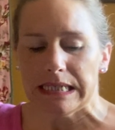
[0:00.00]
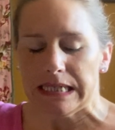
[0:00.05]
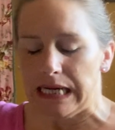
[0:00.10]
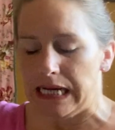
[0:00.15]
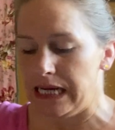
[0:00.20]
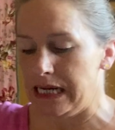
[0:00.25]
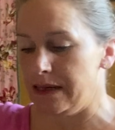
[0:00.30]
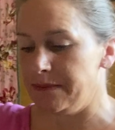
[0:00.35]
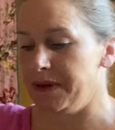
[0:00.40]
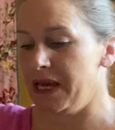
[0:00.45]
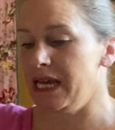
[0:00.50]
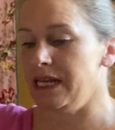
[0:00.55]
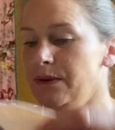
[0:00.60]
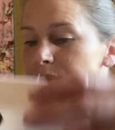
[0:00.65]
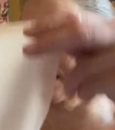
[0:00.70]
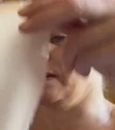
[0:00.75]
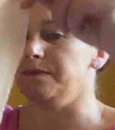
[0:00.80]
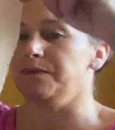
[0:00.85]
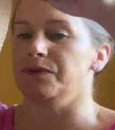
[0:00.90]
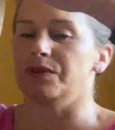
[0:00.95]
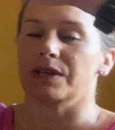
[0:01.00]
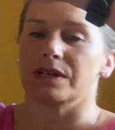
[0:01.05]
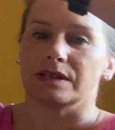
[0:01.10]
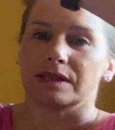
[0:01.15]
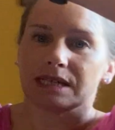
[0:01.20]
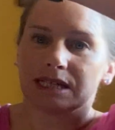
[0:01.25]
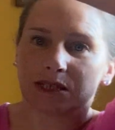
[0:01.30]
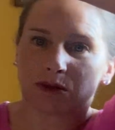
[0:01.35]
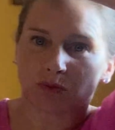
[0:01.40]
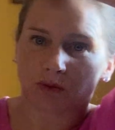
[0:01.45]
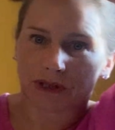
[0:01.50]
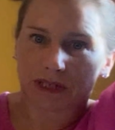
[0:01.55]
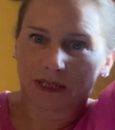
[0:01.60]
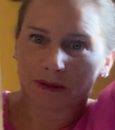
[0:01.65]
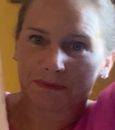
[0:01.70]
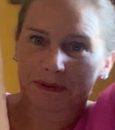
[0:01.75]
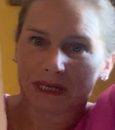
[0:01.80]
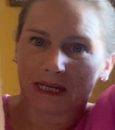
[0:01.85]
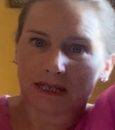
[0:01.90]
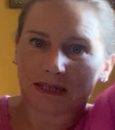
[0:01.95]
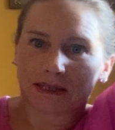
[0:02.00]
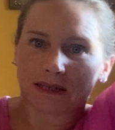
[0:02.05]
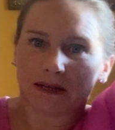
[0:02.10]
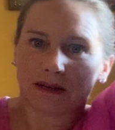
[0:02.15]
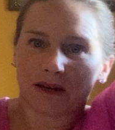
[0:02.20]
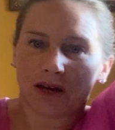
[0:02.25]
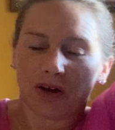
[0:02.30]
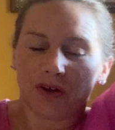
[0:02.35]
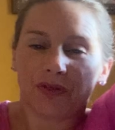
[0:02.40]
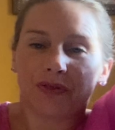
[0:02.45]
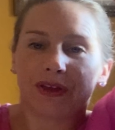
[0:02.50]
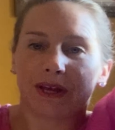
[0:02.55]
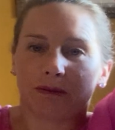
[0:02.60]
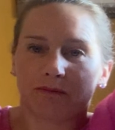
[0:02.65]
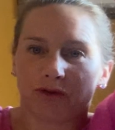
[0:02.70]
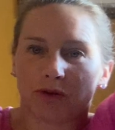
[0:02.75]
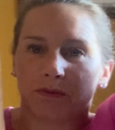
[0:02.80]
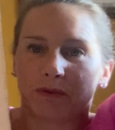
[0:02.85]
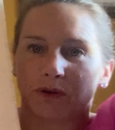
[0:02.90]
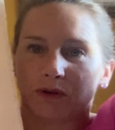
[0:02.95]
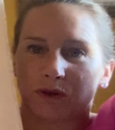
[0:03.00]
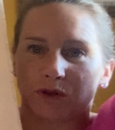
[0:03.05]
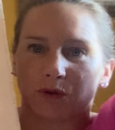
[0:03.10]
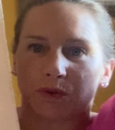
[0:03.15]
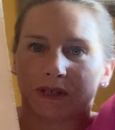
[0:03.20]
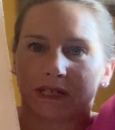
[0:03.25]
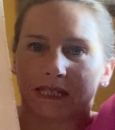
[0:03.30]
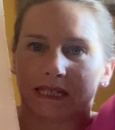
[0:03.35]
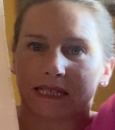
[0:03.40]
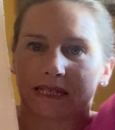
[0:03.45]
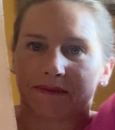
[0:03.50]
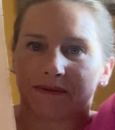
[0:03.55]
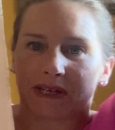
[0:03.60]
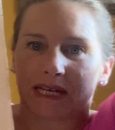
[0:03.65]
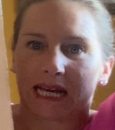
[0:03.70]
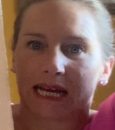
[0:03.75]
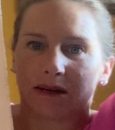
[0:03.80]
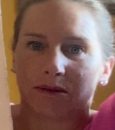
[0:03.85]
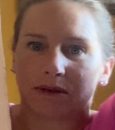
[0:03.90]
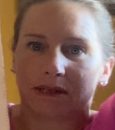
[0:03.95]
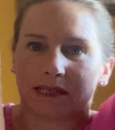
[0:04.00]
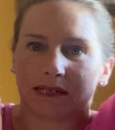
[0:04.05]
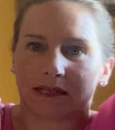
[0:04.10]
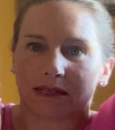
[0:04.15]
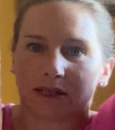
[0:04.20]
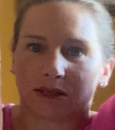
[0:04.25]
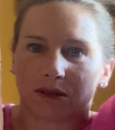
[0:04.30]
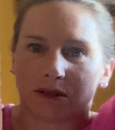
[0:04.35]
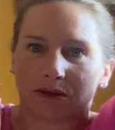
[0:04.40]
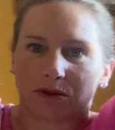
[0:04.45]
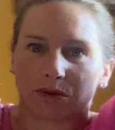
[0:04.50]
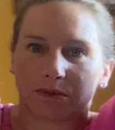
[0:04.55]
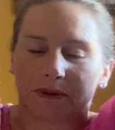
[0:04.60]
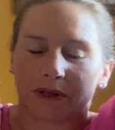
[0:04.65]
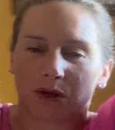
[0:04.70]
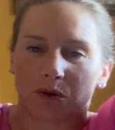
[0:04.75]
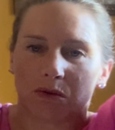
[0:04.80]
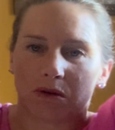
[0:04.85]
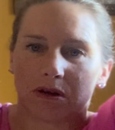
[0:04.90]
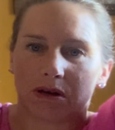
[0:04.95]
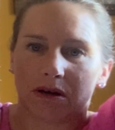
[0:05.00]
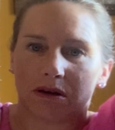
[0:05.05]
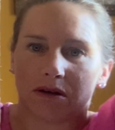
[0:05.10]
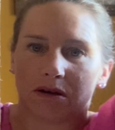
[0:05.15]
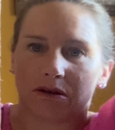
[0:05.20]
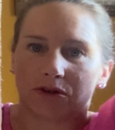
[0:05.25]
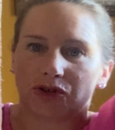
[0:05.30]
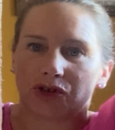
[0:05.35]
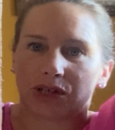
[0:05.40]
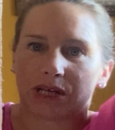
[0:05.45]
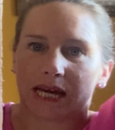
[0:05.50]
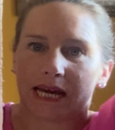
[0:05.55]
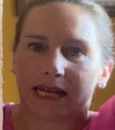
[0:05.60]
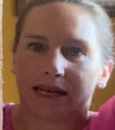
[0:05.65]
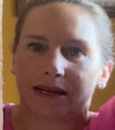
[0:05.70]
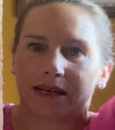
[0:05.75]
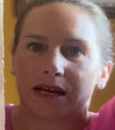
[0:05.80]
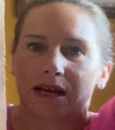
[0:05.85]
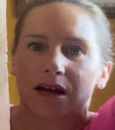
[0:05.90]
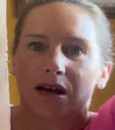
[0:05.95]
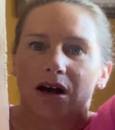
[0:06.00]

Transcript: Anyway, so this one is being done, I think, probably on a 27 count Linda, so it'll be quite large again.